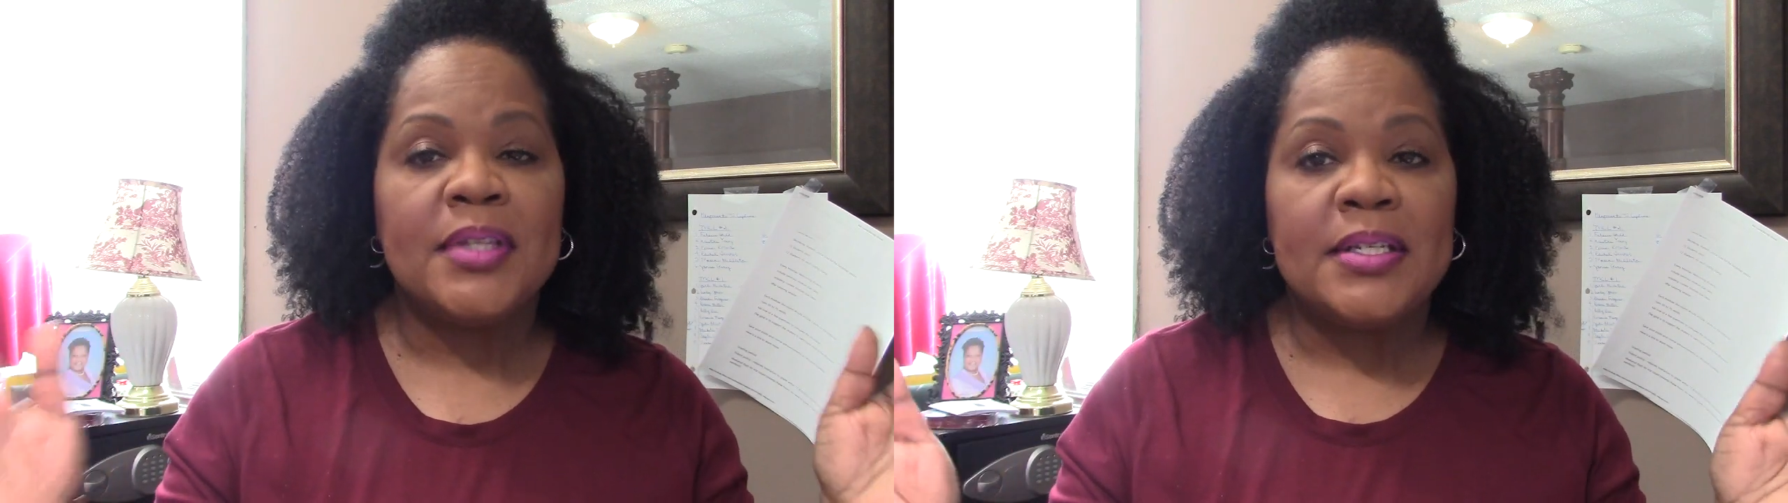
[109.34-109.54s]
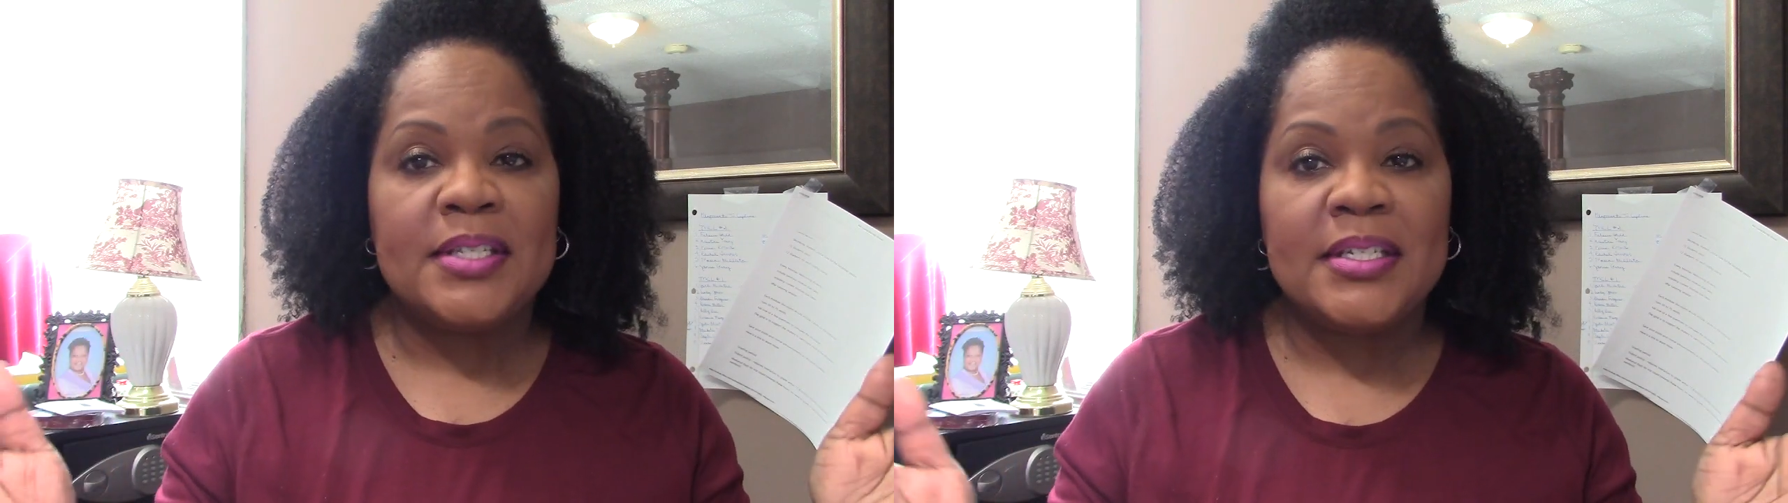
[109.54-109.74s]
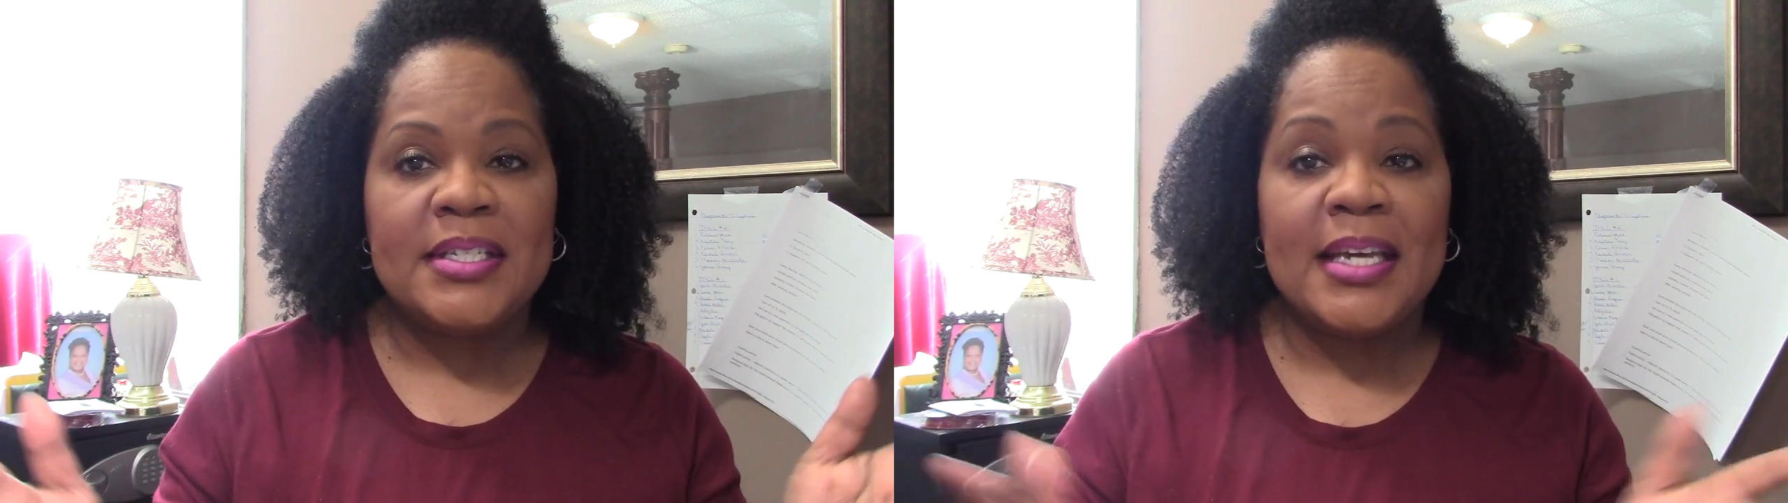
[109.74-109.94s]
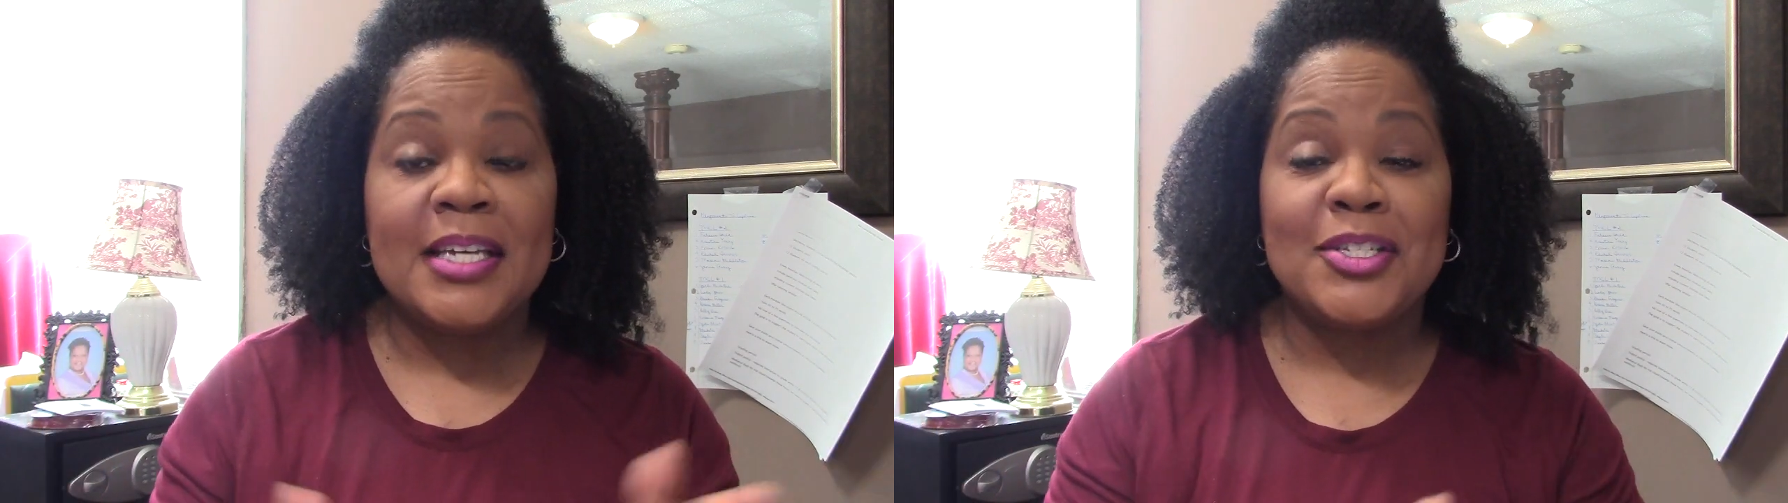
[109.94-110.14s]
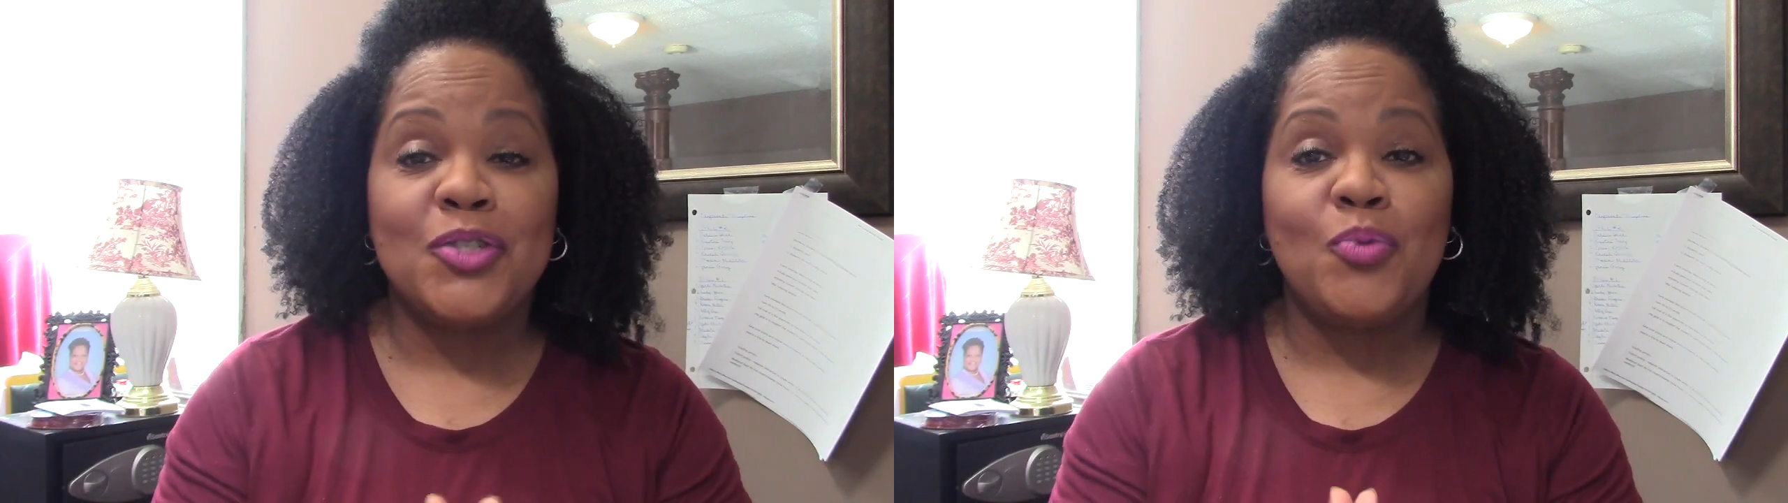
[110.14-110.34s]

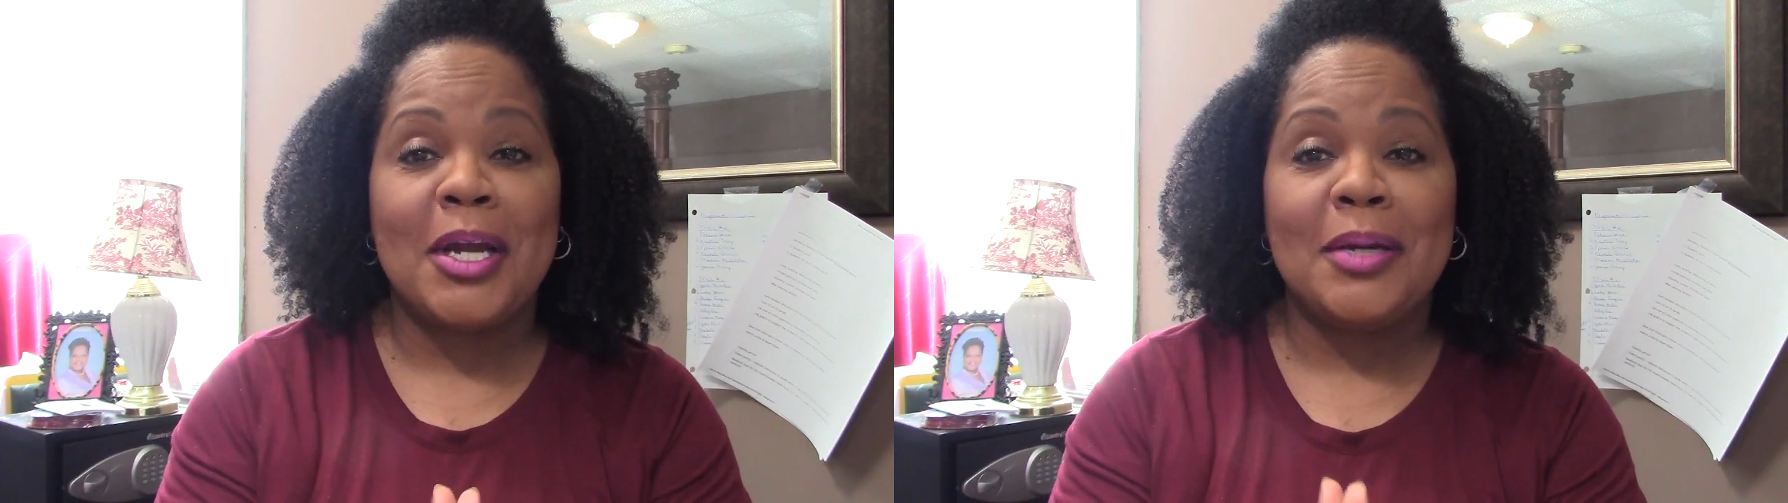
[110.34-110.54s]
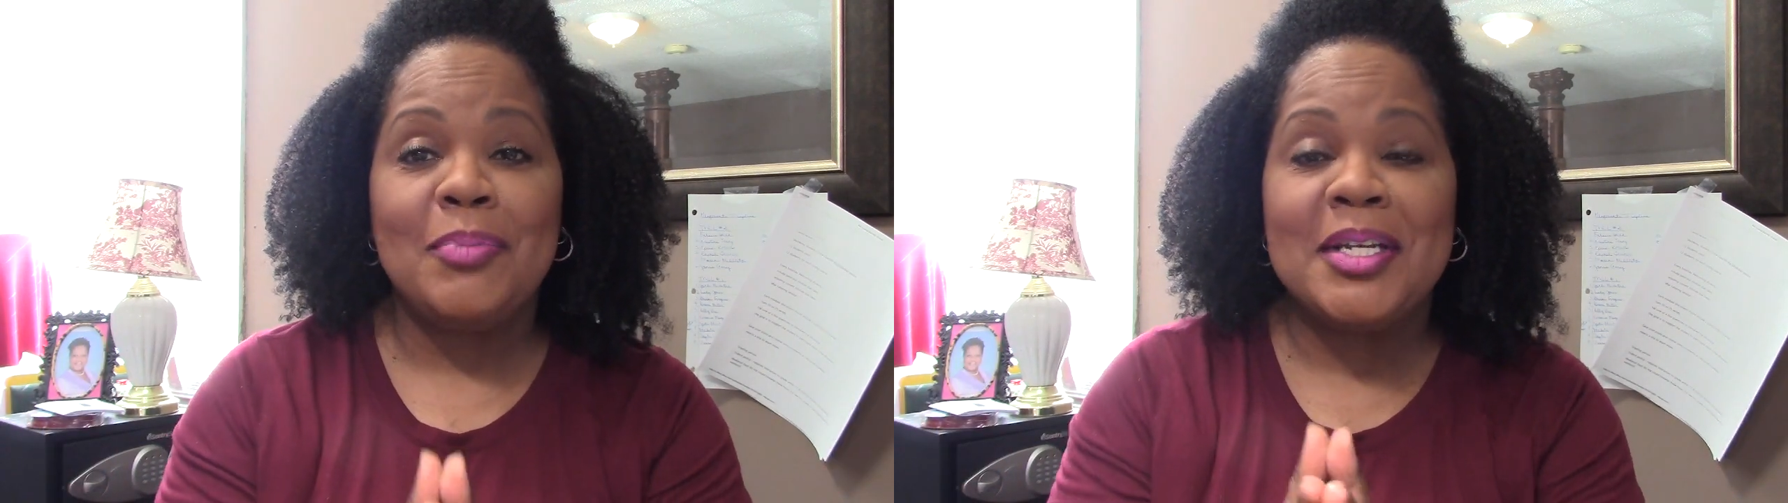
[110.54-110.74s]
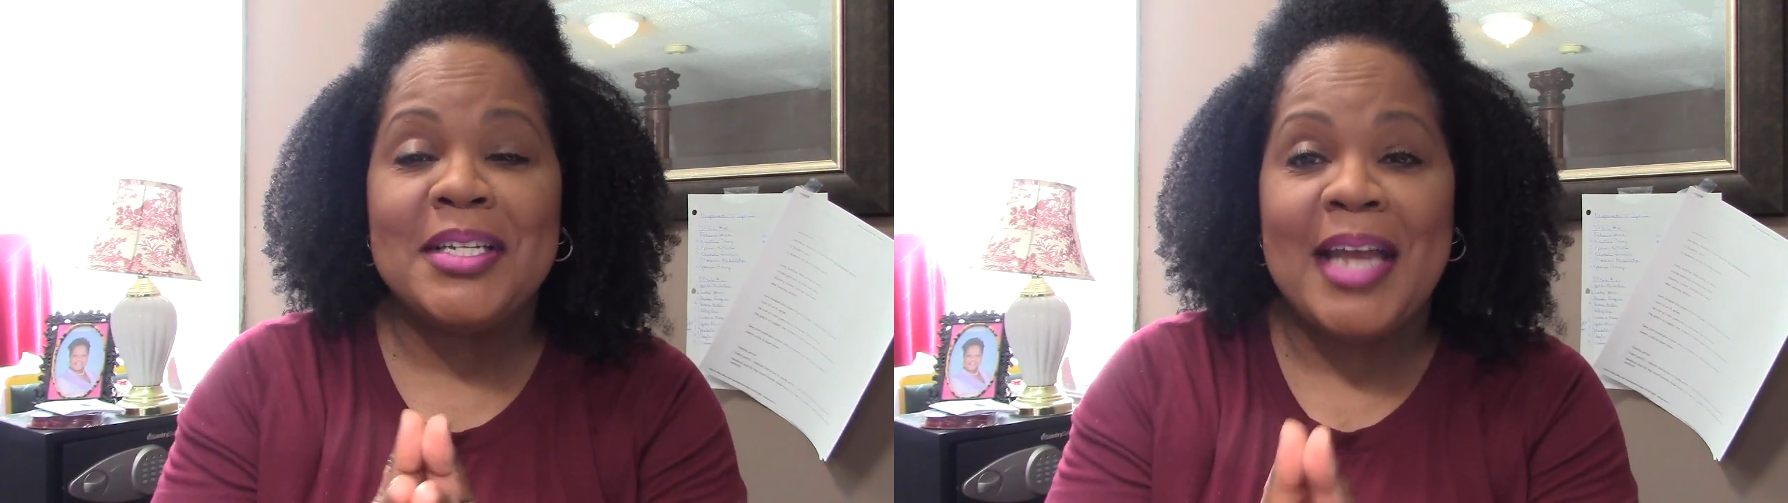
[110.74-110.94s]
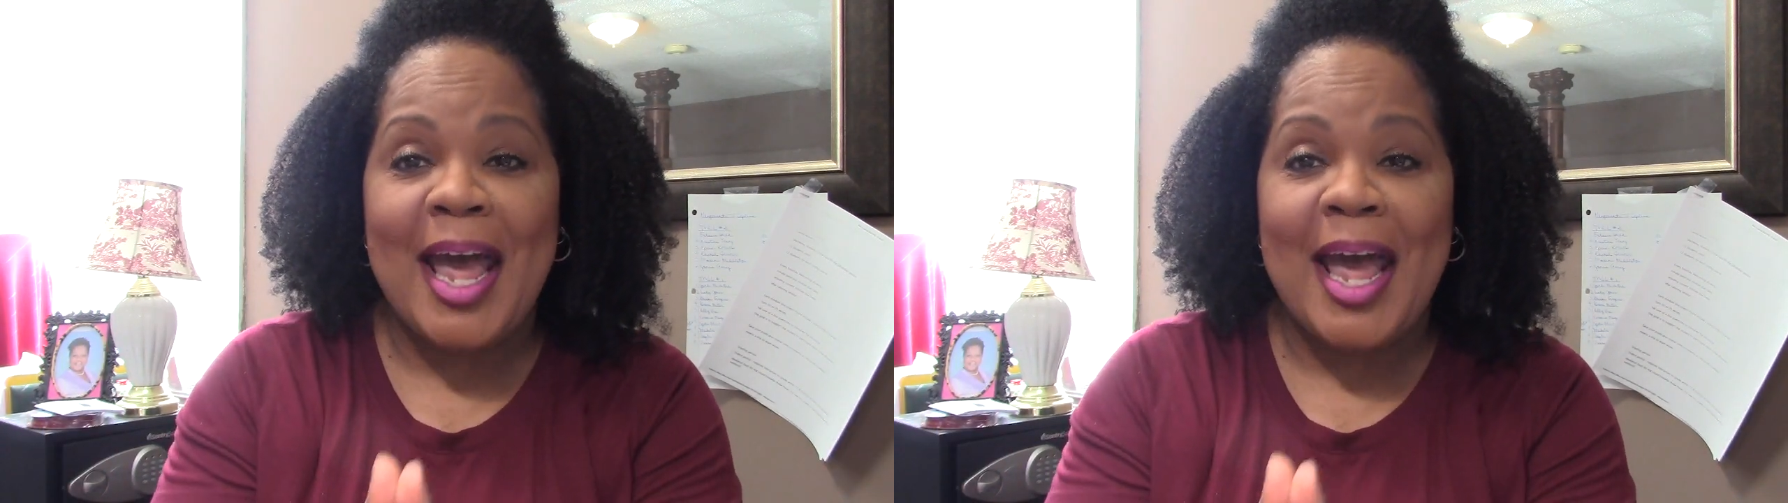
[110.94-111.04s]
CCS is recommended